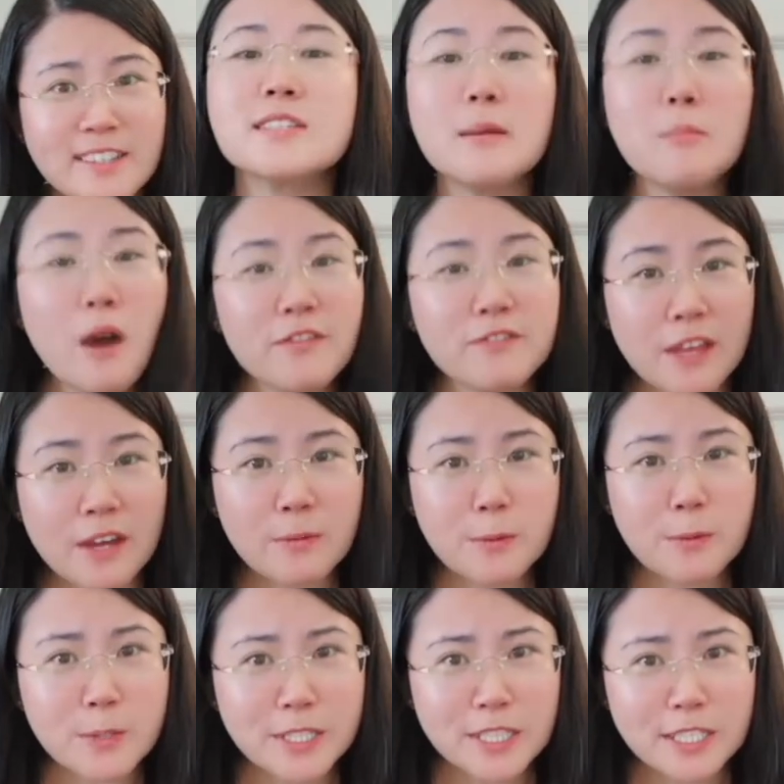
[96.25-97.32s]
Some of them
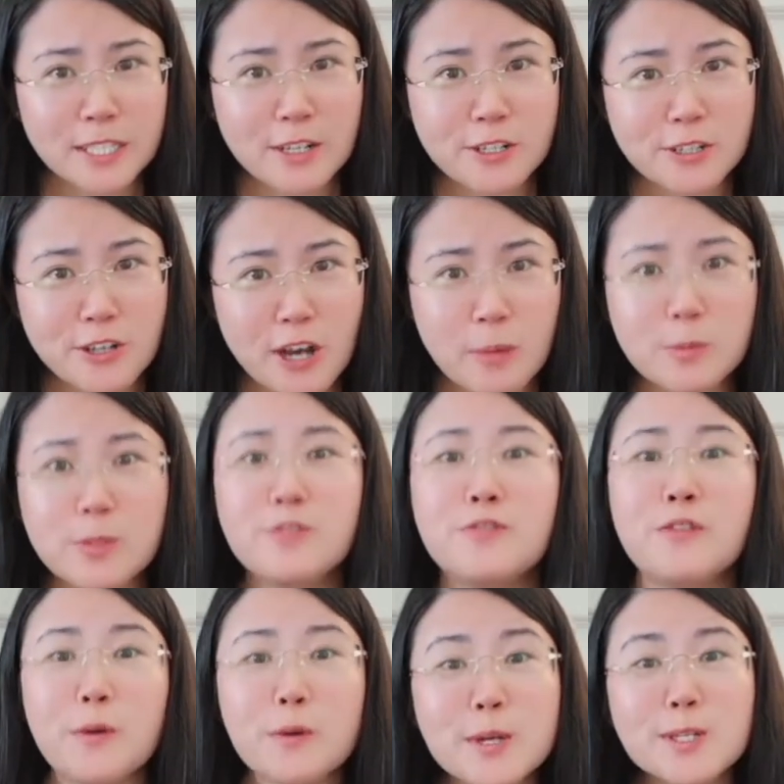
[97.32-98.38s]
quitted their job to
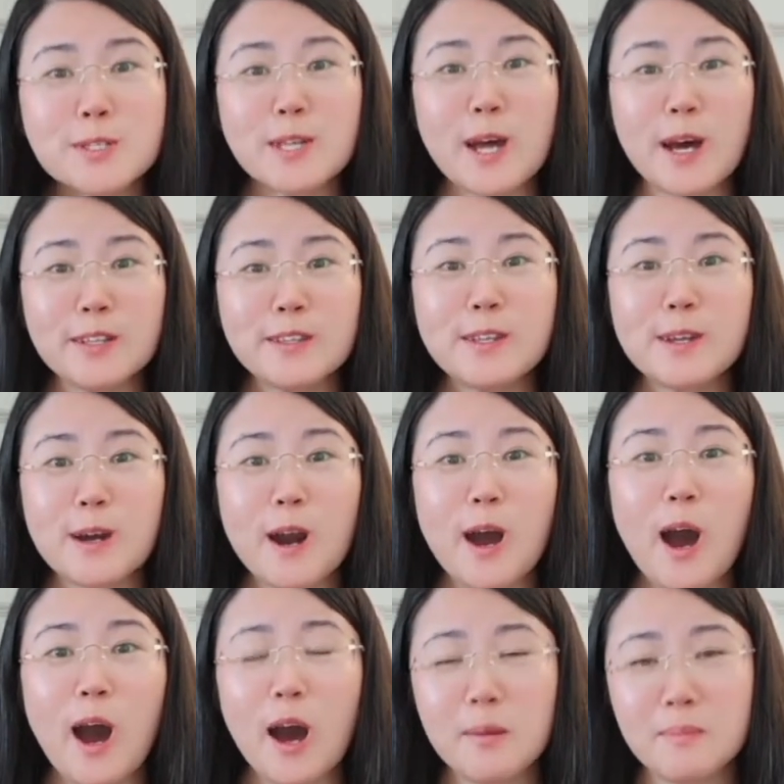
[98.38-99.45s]
focus on their
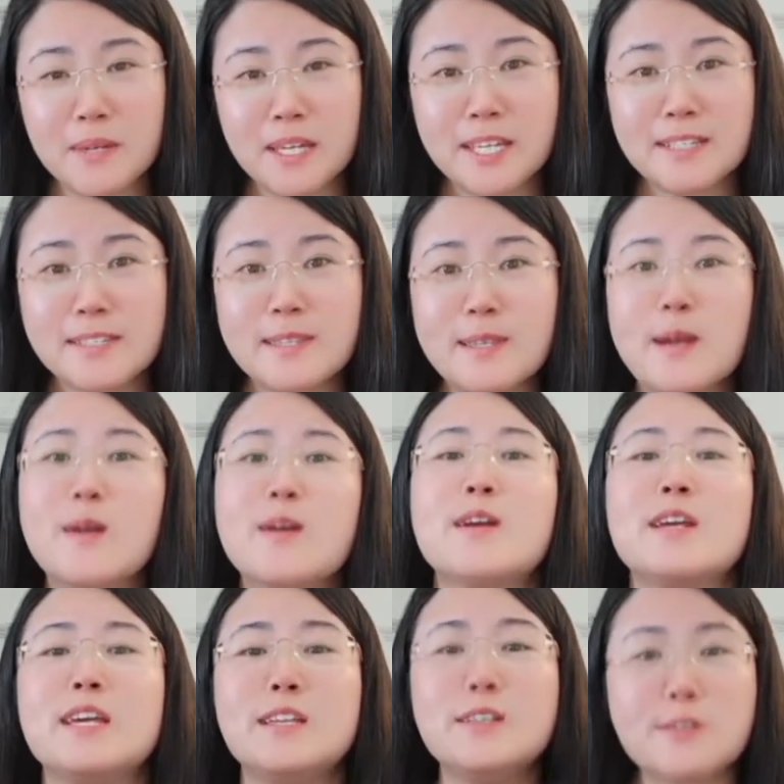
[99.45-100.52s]
hobbies, their
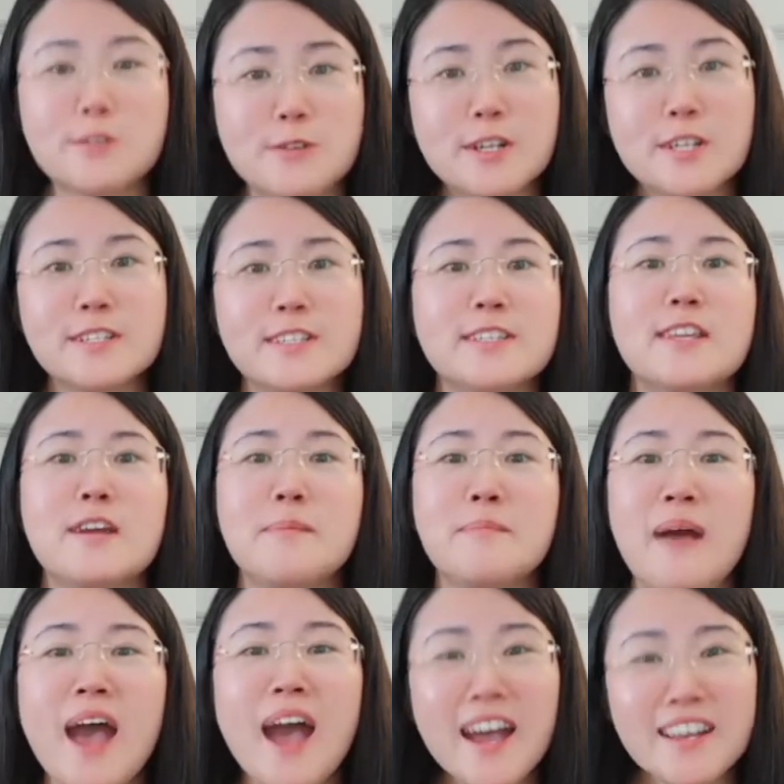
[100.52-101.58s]
interests, their
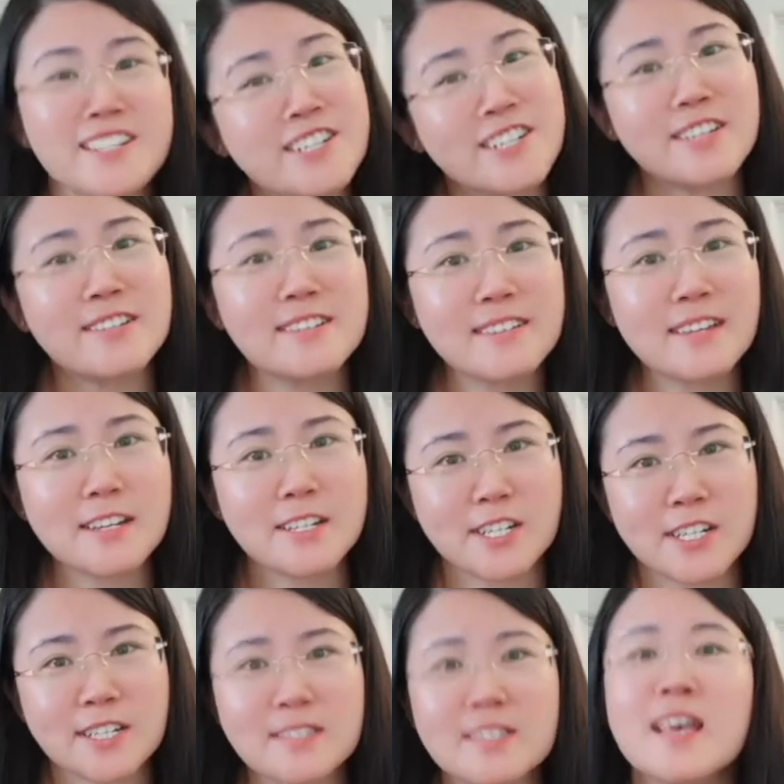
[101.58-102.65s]
passions, such
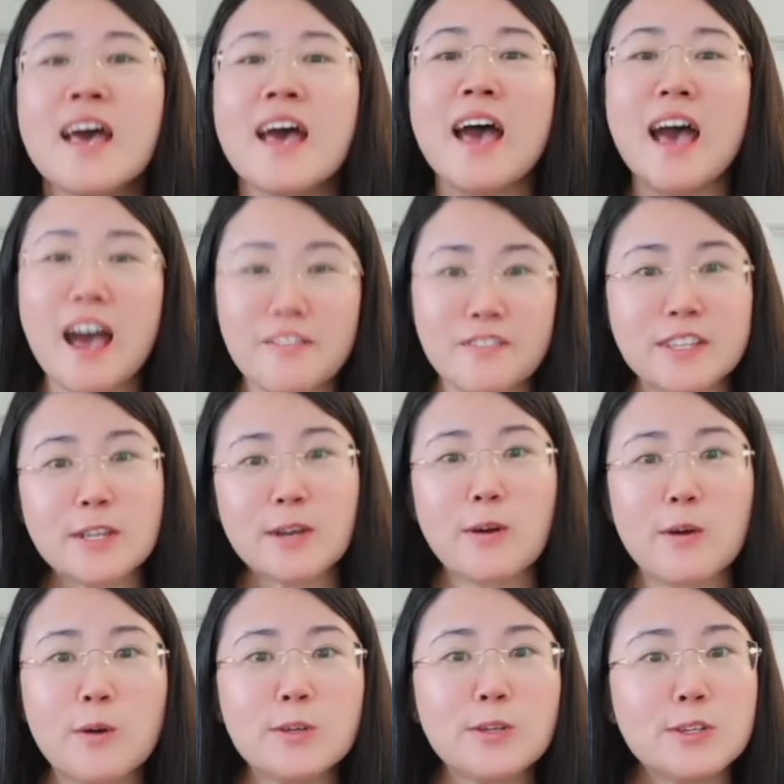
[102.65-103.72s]
as having their
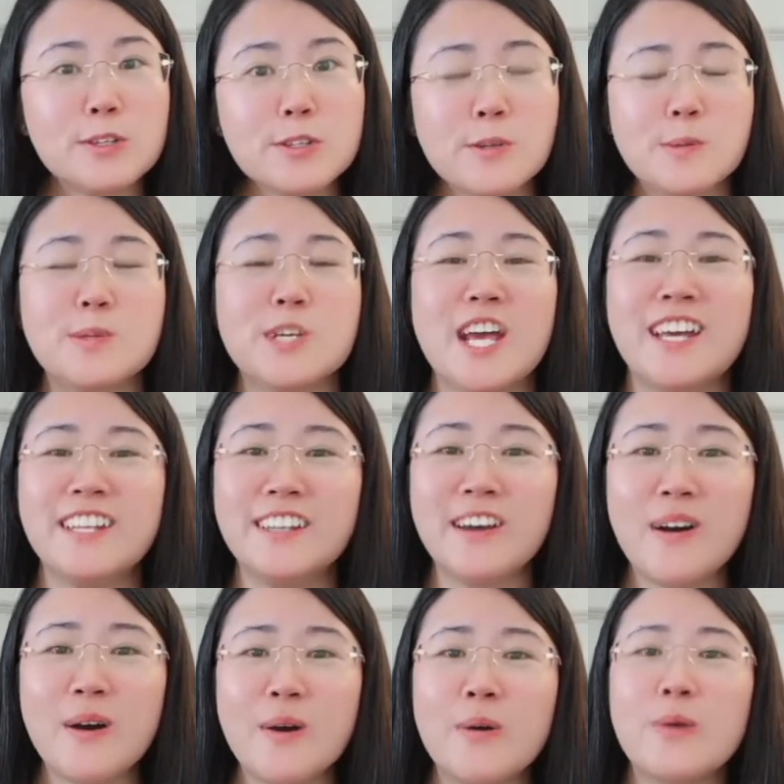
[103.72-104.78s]
own YouTube
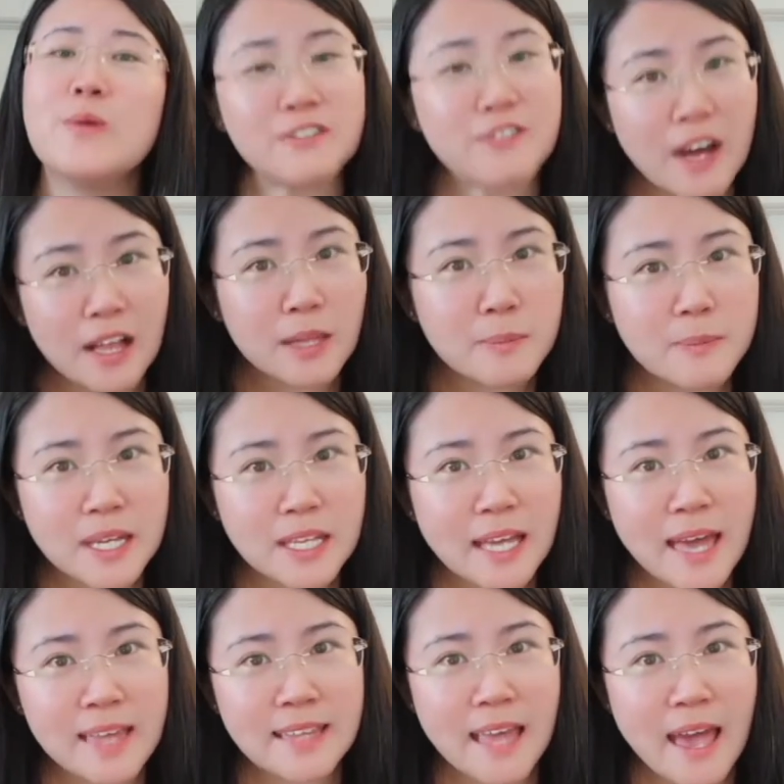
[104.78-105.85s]
channel, developing
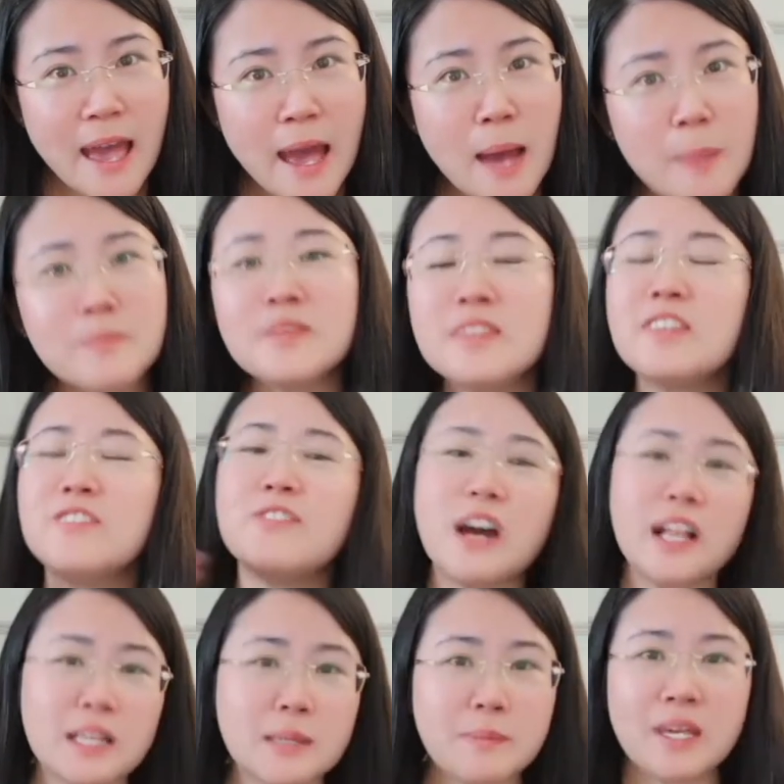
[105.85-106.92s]
an app,
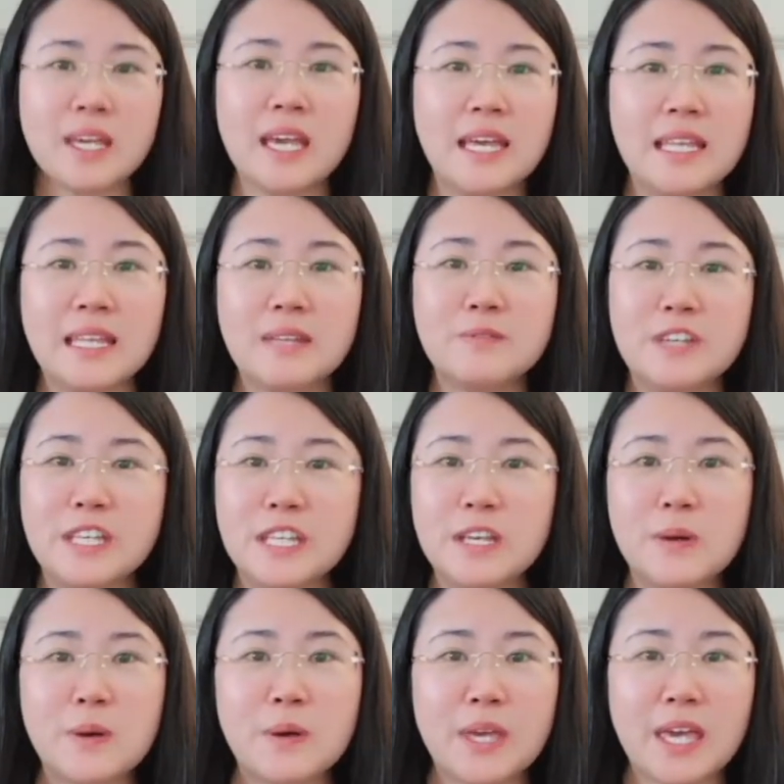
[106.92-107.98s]
developing a
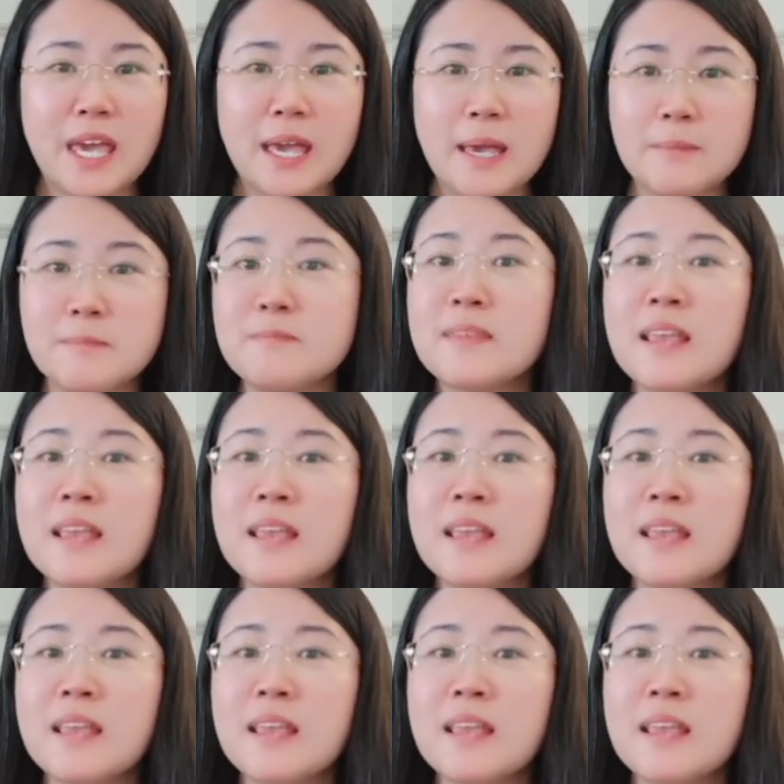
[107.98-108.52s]
video game.